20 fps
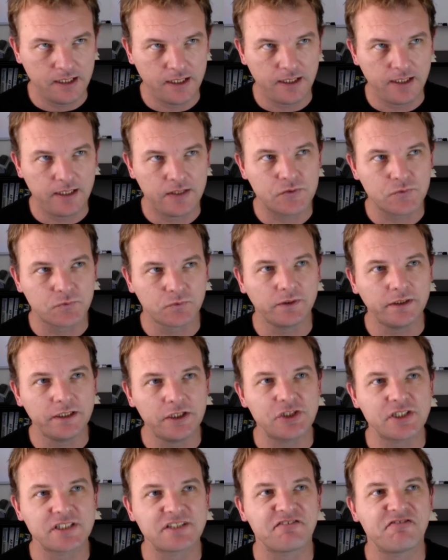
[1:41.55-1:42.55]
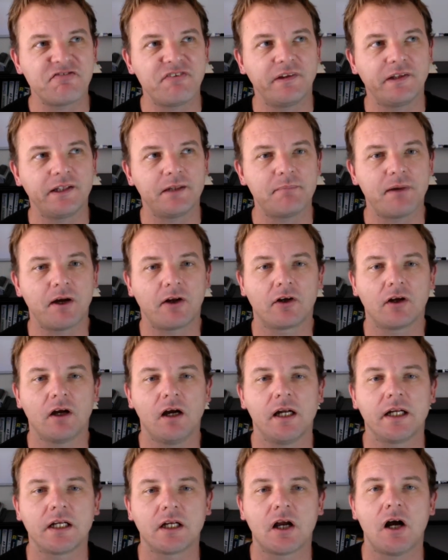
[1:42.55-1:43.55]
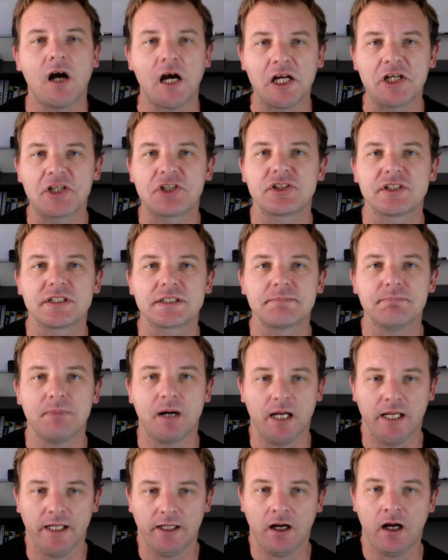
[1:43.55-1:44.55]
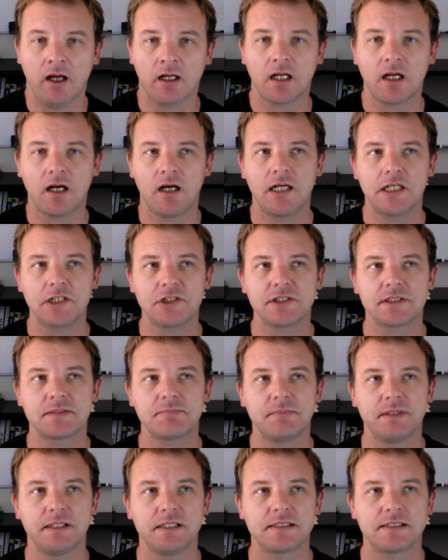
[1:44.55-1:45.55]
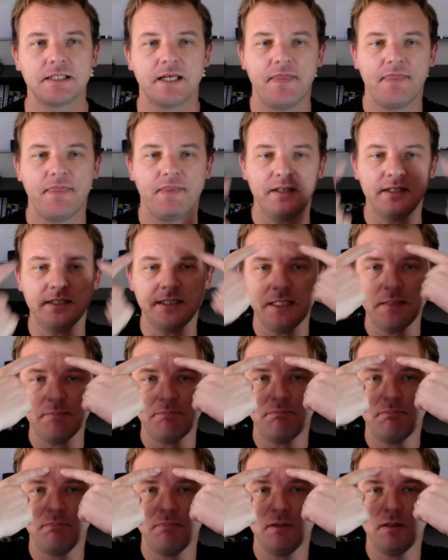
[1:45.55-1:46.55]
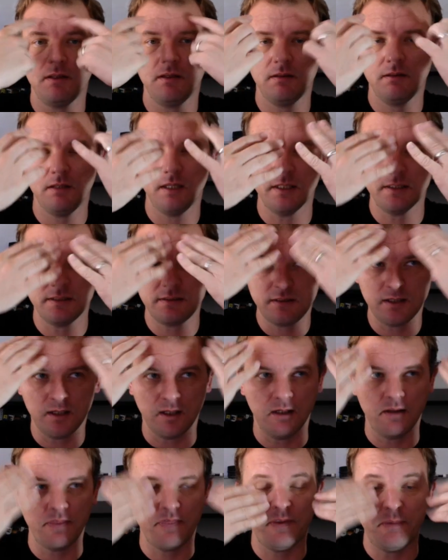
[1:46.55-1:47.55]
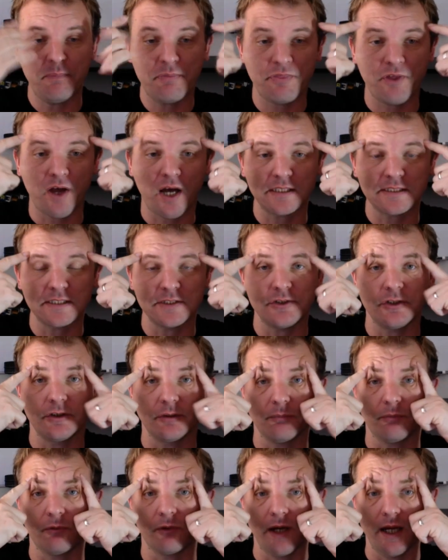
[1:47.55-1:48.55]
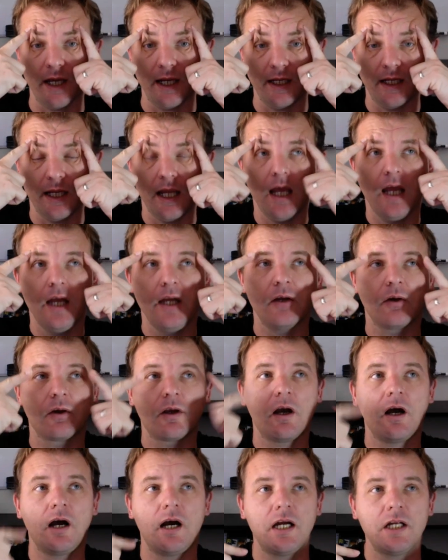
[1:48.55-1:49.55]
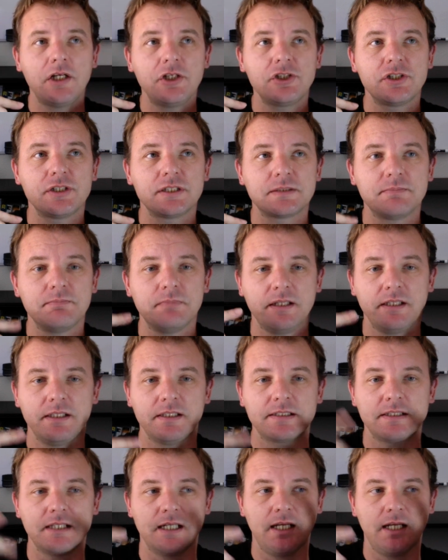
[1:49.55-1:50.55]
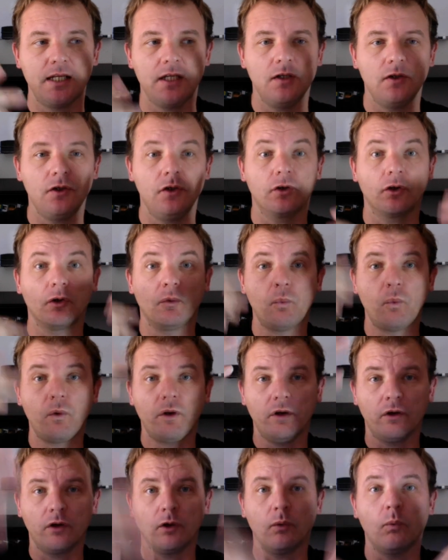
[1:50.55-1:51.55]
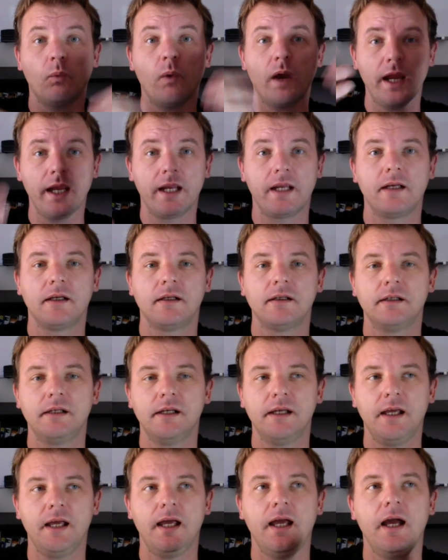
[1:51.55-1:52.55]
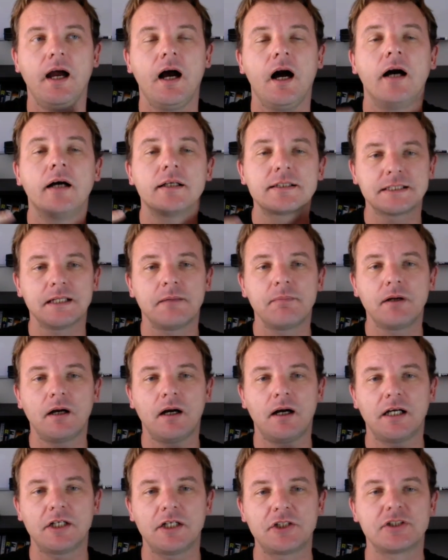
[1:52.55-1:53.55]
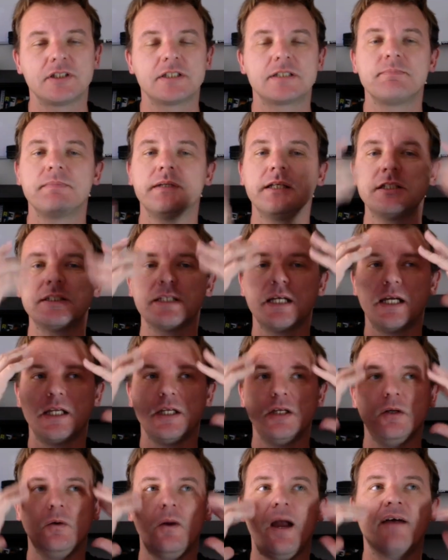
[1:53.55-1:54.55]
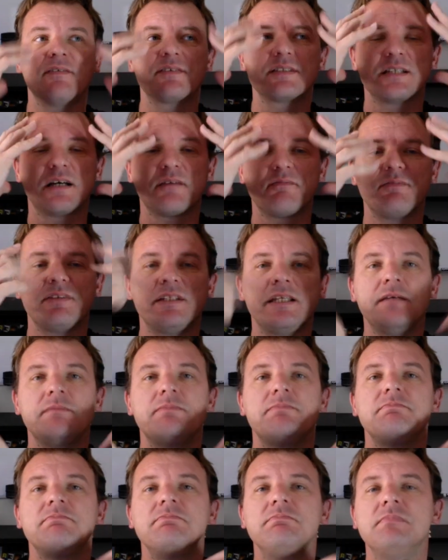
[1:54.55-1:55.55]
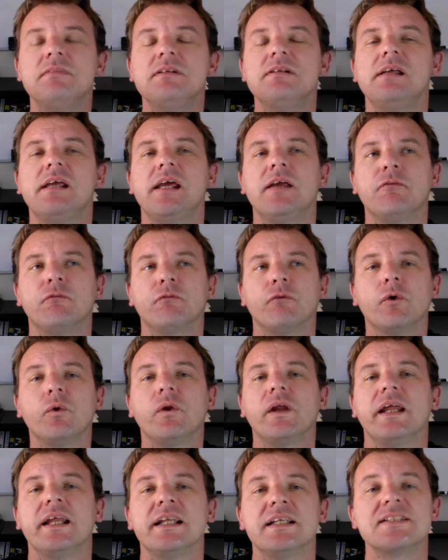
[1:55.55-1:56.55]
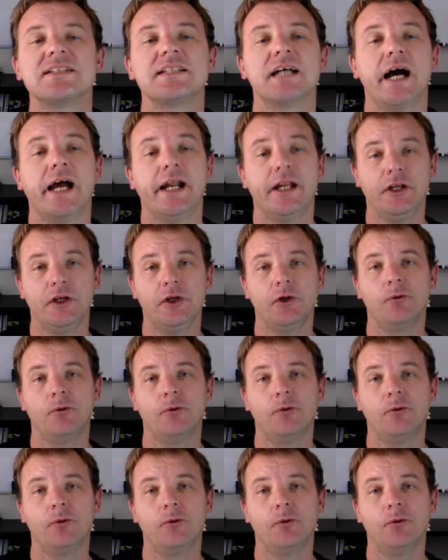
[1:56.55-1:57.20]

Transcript: Is really just a feeling about our unconscious mind. Unconscious means that the deep thoughts into your brain. Conscious means that you're awake. Subconscious means that you have stuff deep and rooted inside you.